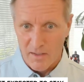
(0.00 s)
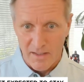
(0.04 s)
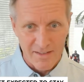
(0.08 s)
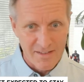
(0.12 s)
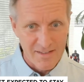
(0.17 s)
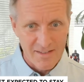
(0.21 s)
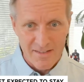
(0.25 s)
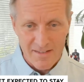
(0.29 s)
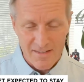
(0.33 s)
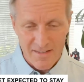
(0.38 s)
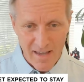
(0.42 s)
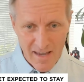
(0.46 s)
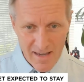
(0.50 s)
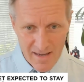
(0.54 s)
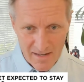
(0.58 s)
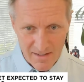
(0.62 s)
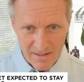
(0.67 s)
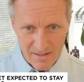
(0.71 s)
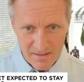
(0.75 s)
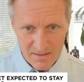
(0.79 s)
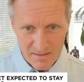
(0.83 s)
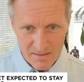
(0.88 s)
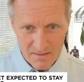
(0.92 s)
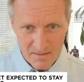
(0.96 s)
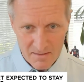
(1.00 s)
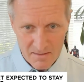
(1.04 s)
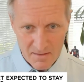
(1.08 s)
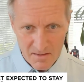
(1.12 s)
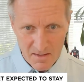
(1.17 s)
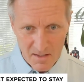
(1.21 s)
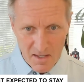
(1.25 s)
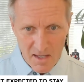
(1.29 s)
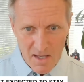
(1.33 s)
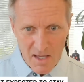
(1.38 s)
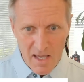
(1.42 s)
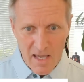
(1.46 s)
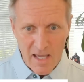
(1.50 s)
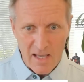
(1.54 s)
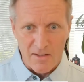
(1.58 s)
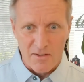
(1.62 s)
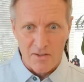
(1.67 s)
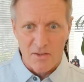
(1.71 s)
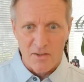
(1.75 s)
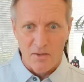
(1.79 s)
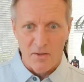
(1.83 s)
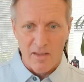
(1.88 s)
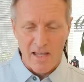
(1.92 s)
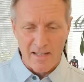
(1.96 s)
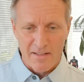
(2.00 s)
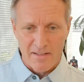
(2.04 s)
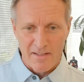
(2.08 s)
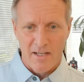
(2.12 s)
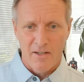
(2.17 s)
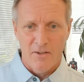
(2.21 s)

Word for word: but it stayed. And so that